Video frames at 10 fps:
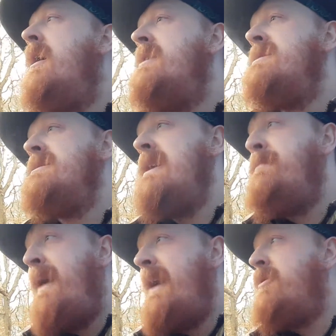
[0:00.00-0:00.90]
as I say,
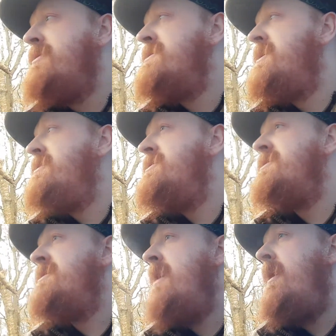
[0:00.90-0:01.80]
pack
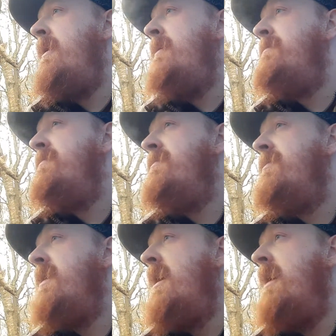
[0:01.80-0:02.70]
hunters, and
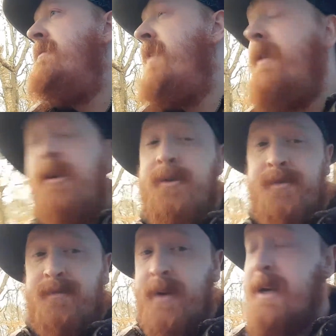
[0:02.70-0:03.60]
very good
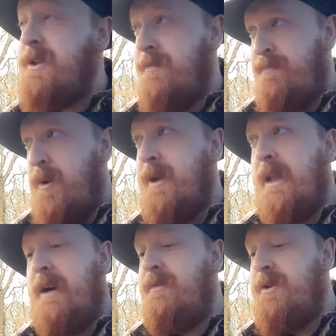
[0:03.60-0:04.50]
readers of body
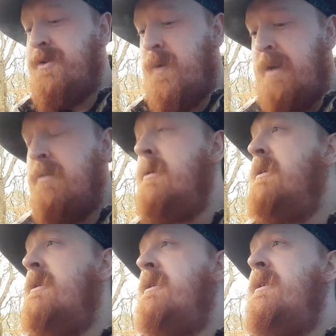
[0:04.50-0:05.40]
language as well.
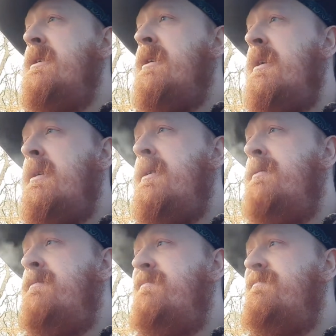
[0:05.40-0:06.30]

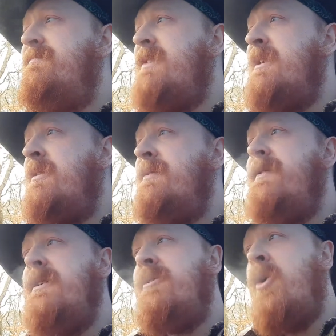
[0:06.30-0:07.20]
You know,
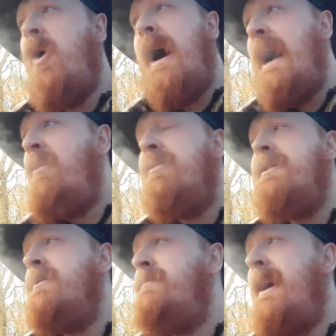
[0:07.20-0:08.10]
if you're caught out
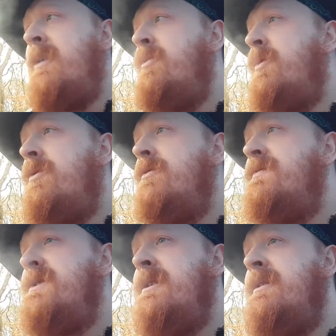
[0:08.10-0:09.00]
with a pack of
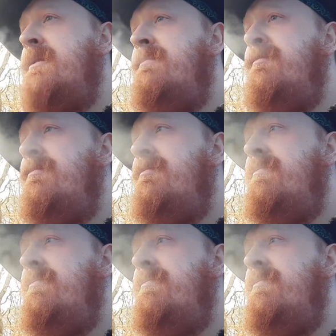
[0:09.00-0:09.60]
wolves, and